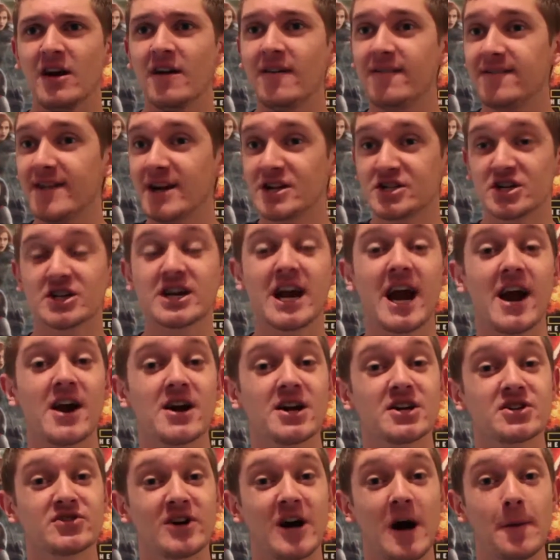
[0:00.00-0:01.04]
flesh her
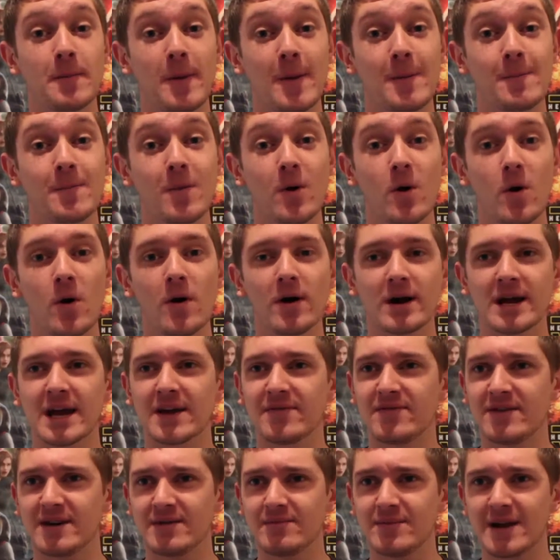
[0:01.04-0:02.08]
character out a bit more and
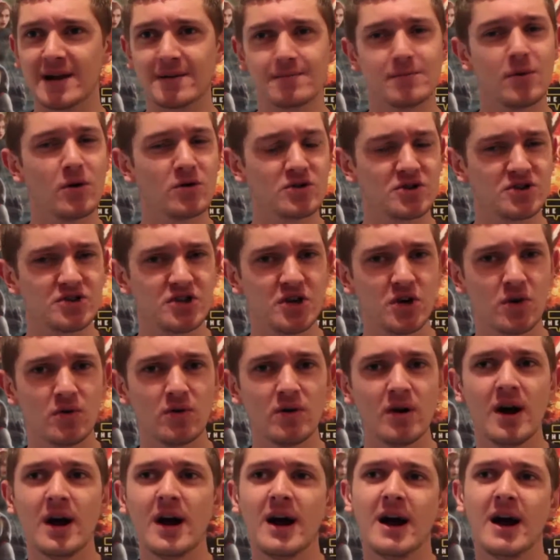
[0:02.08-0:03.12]
give her like more to do.